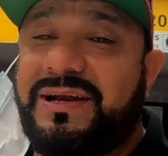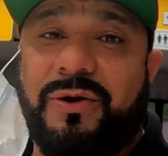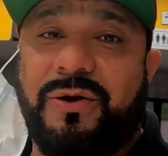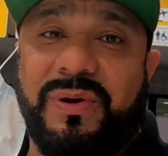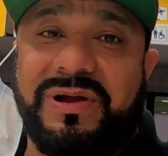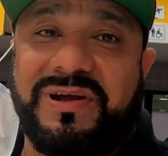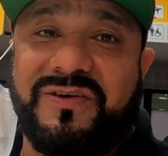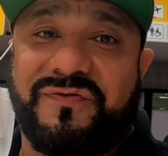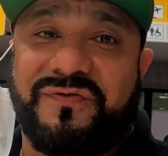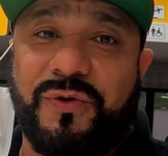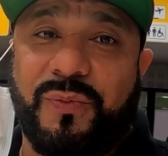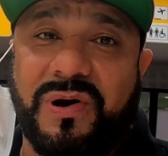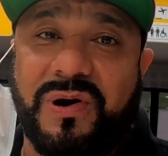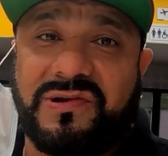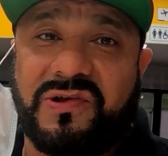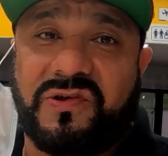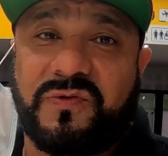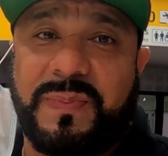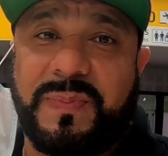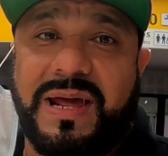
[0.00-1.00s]
Knowing a few
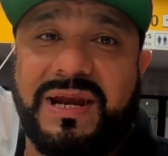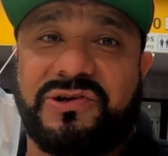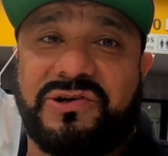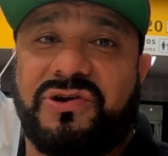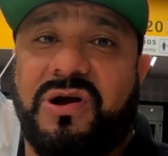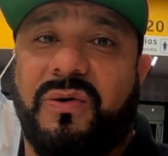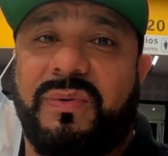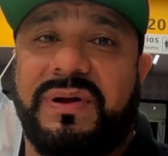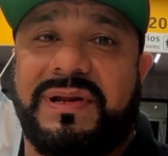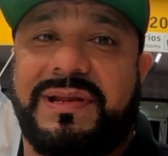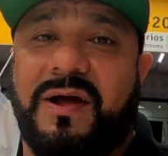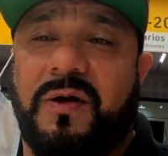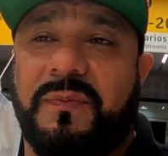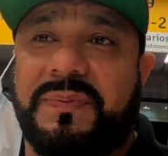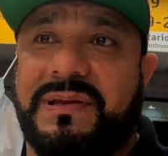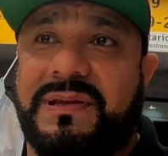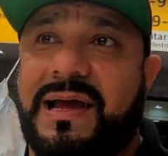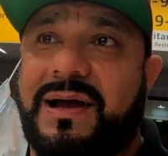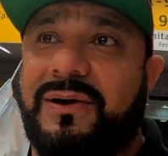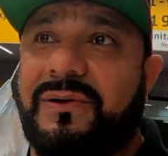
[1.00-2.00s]
words of Spanish always
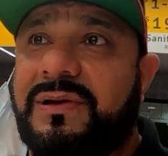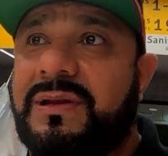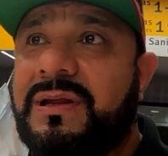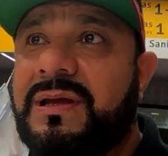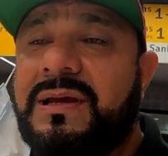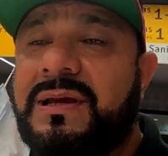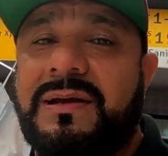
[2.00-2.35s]
helps out.